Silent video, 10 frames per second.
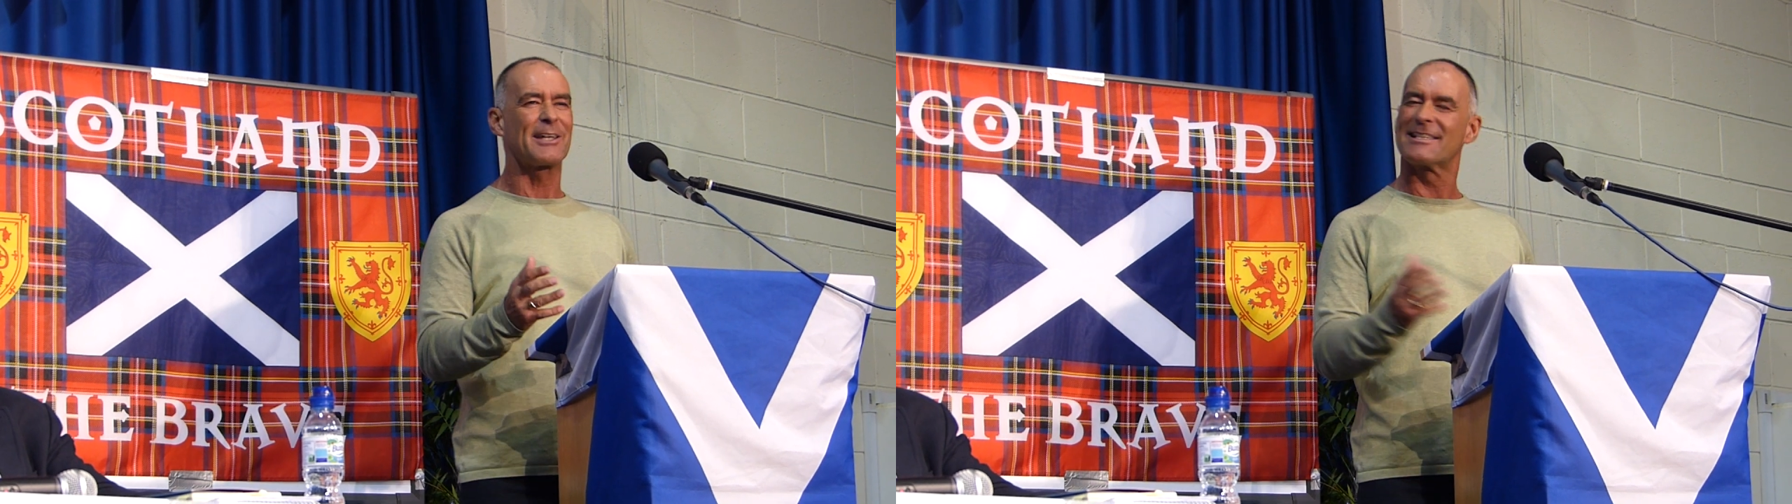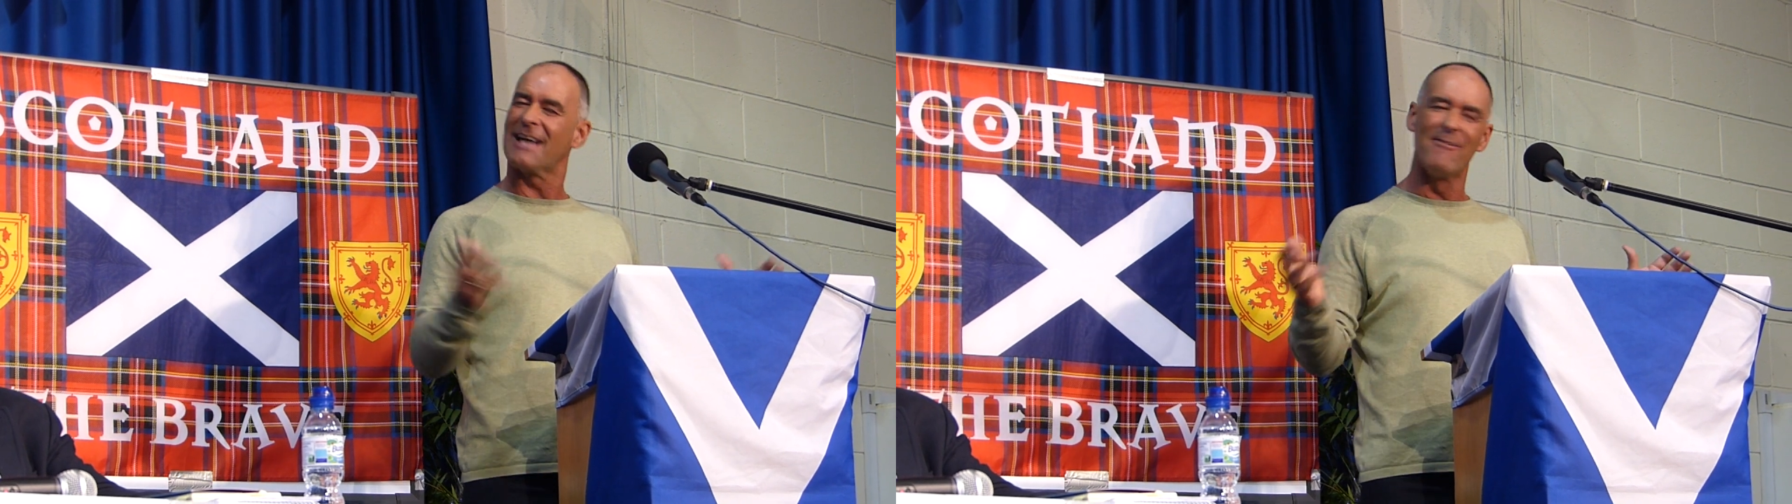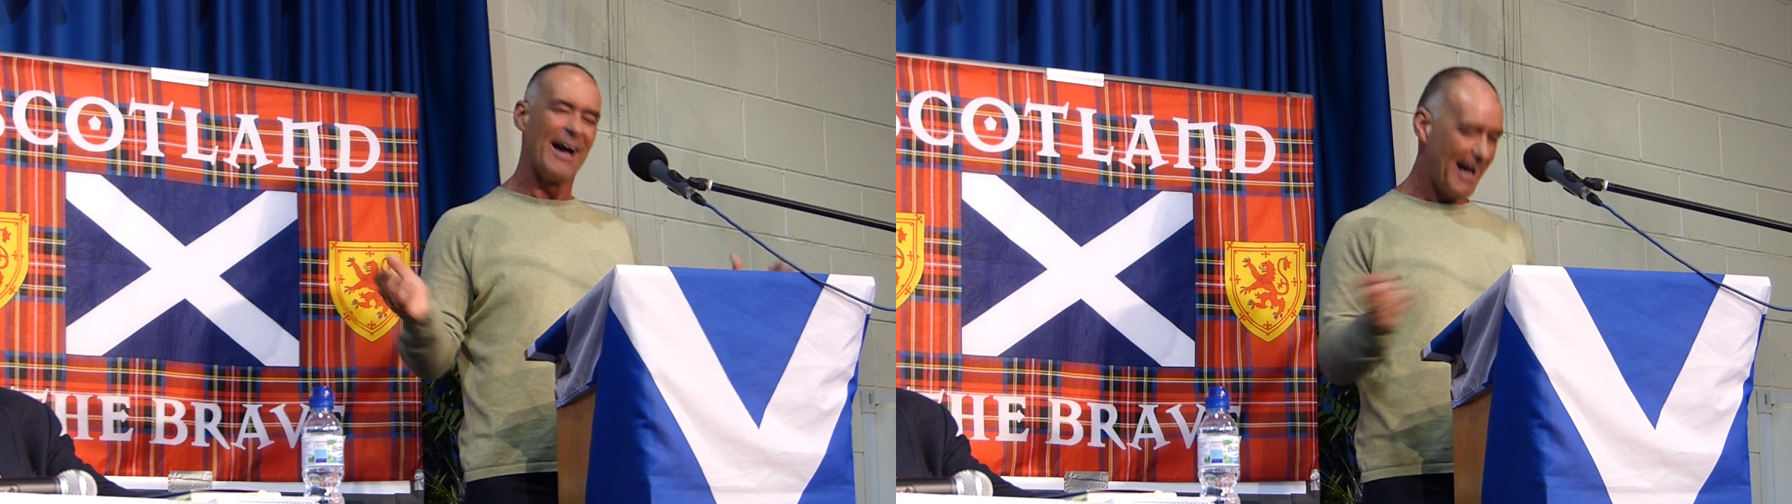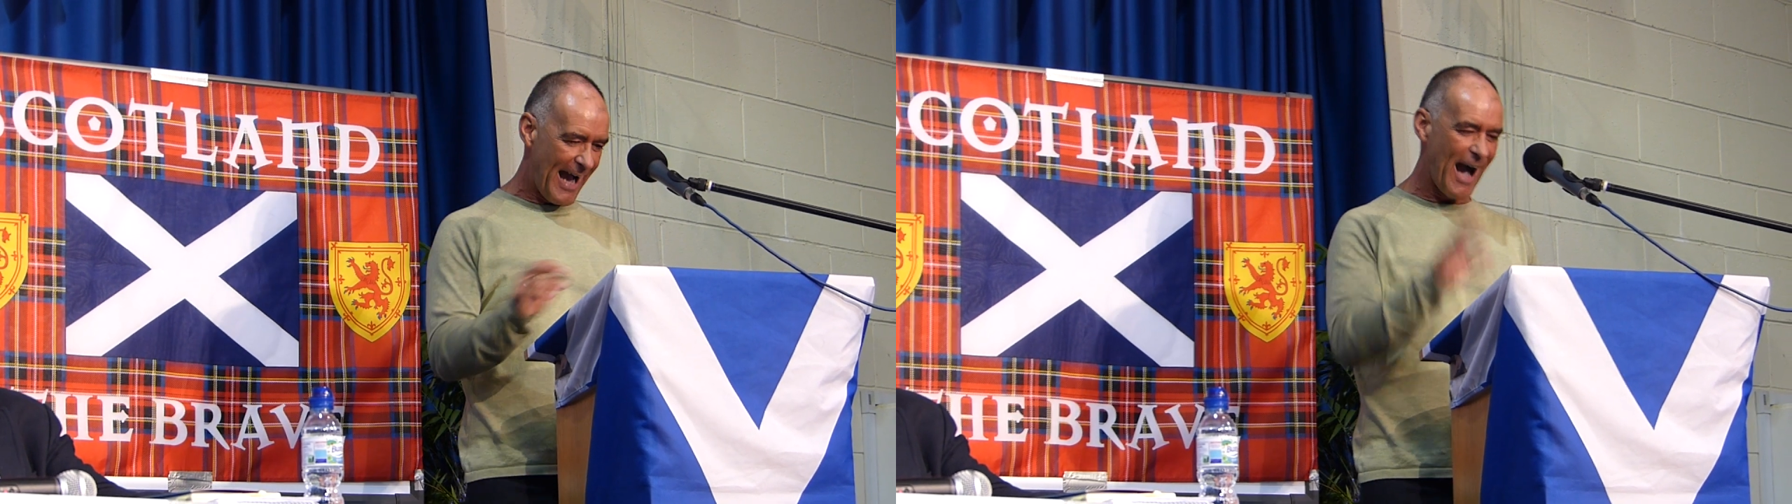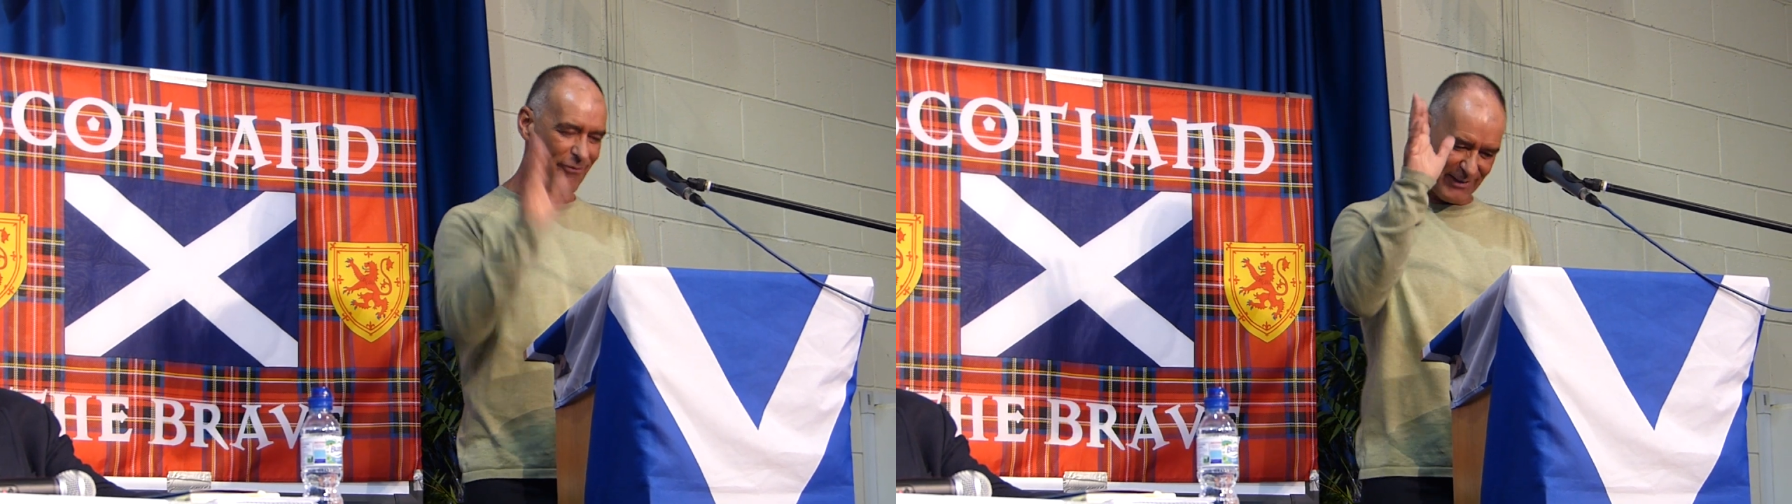Because I
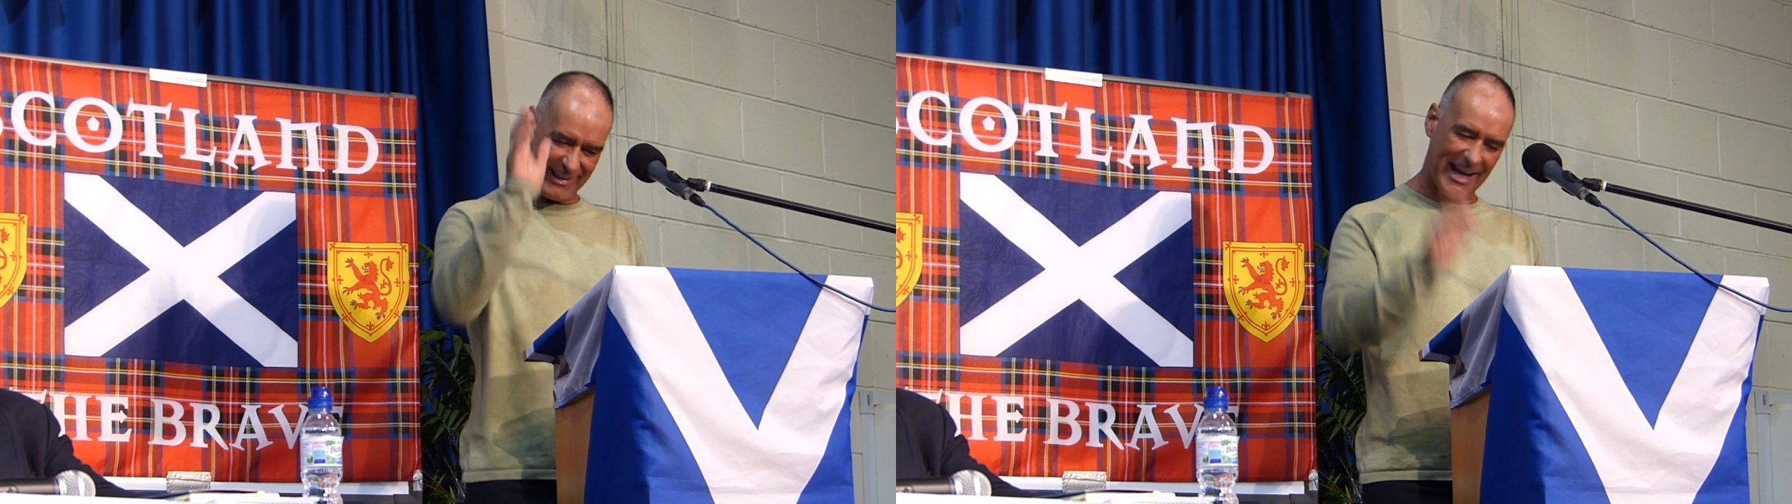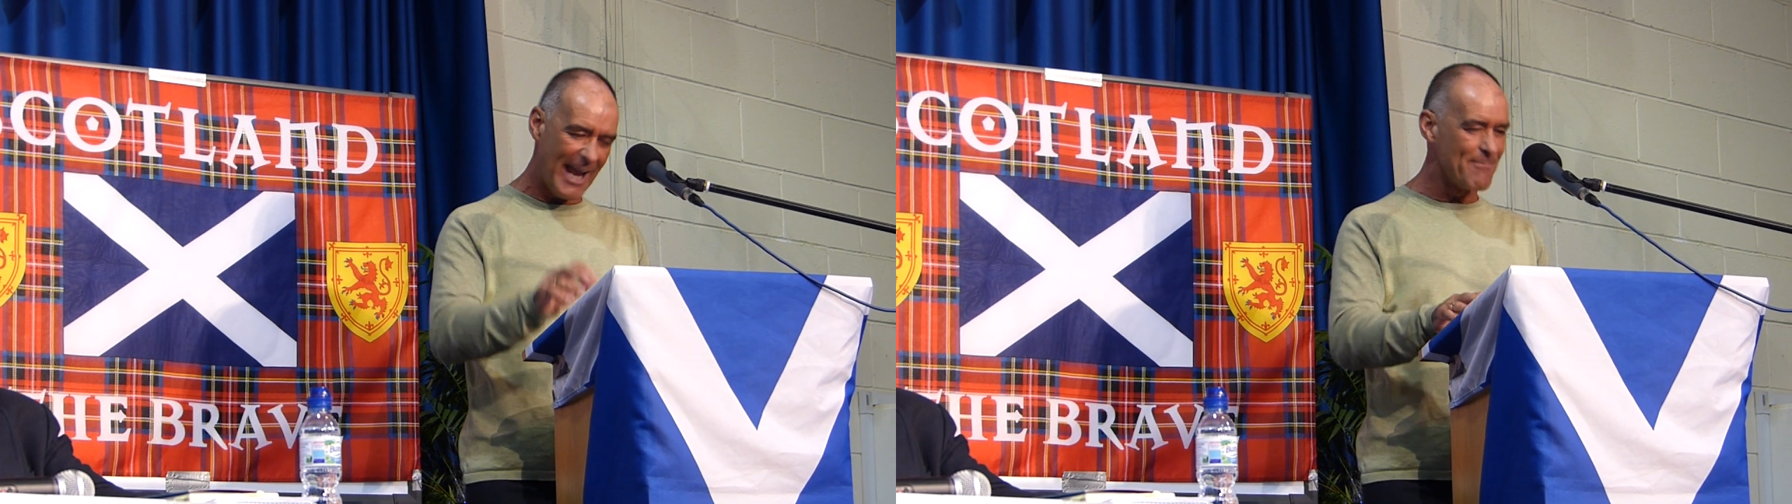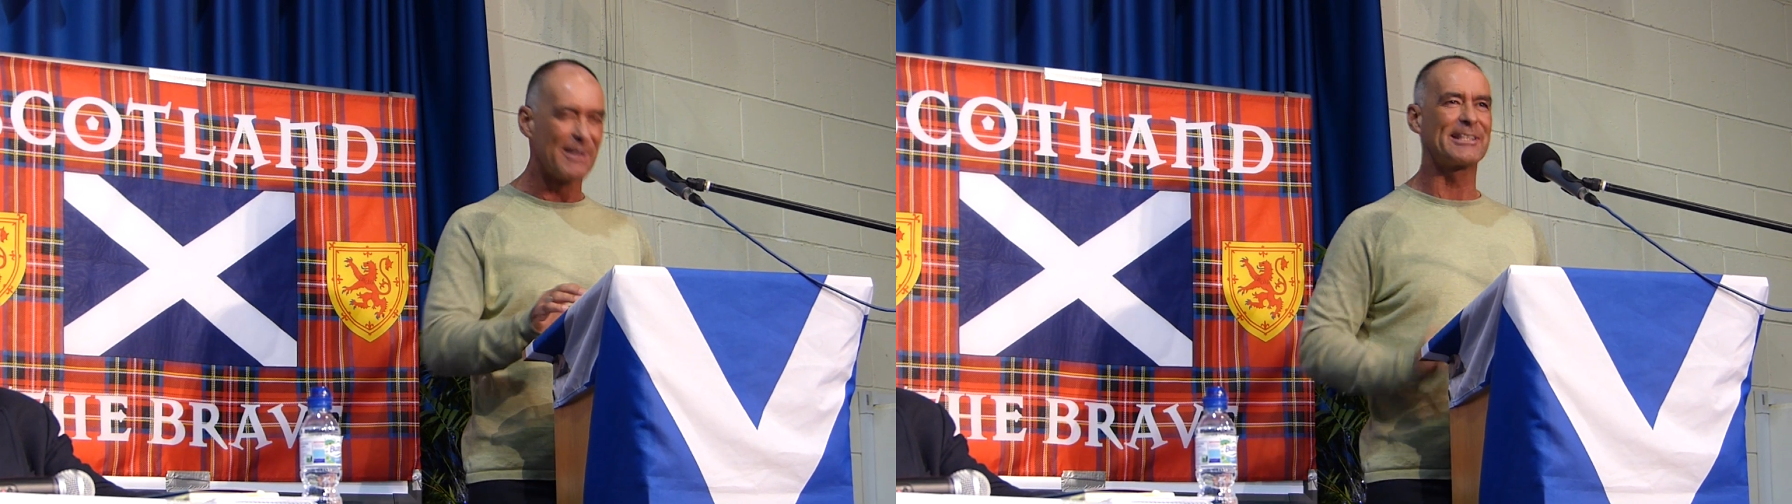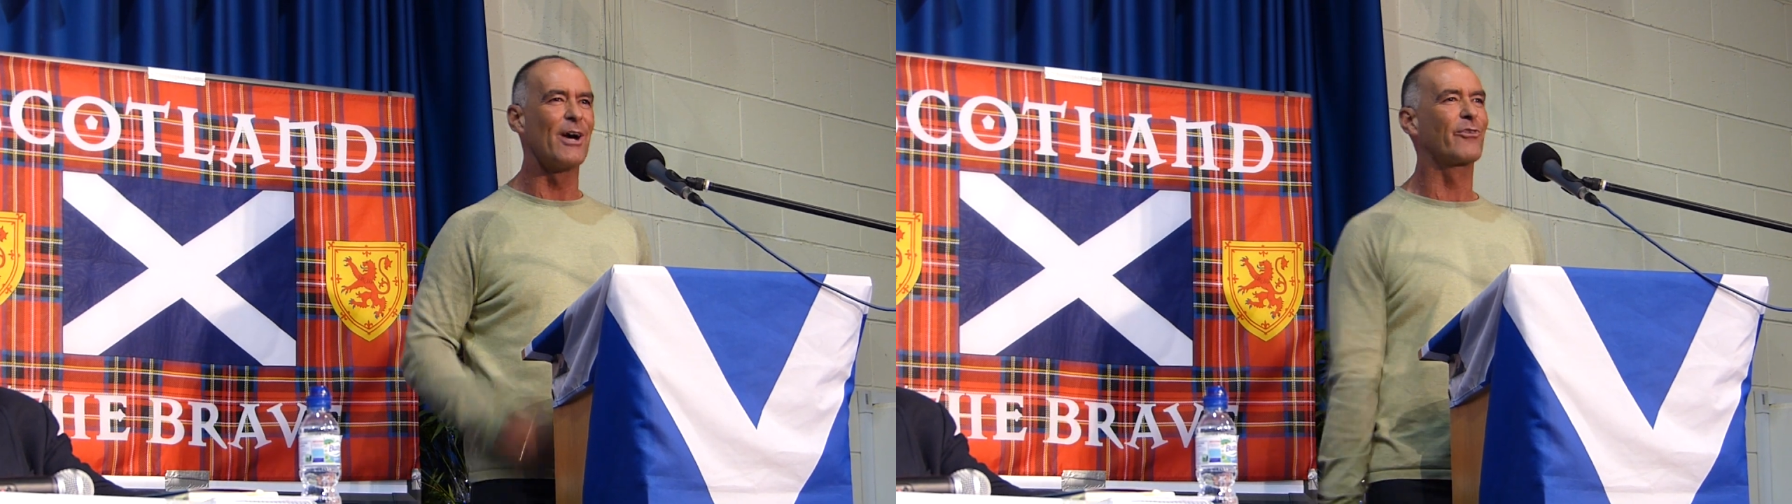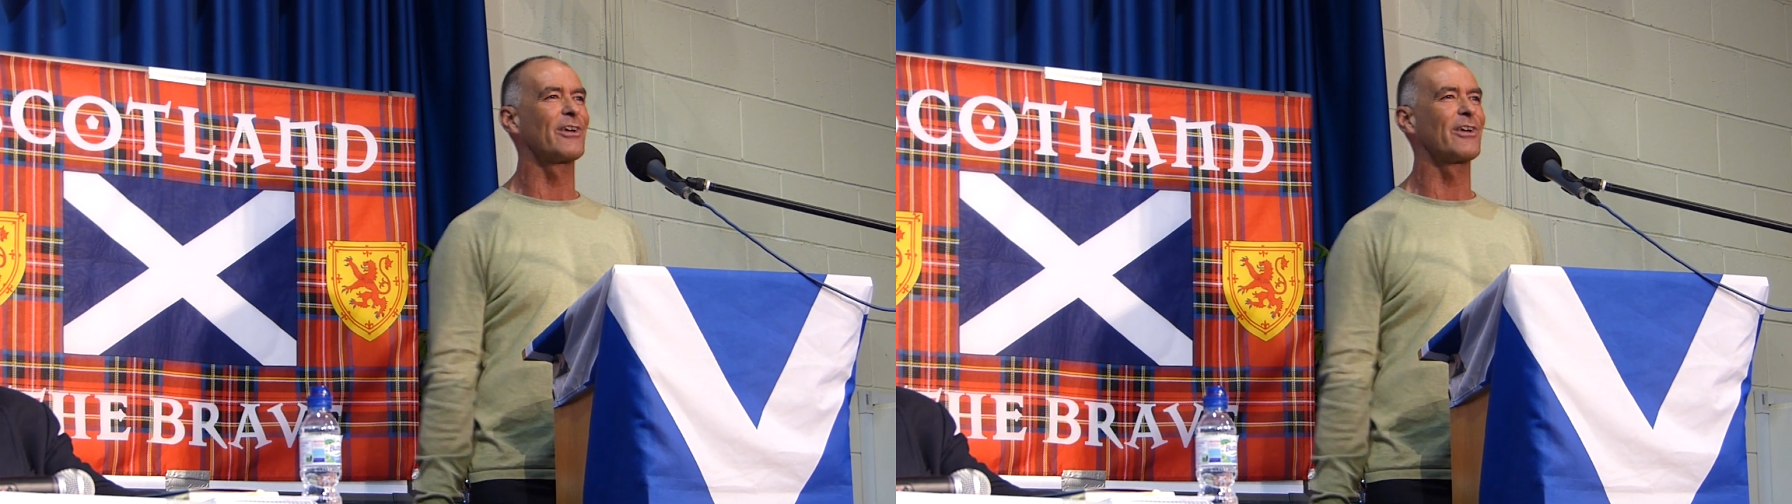have to correct myself,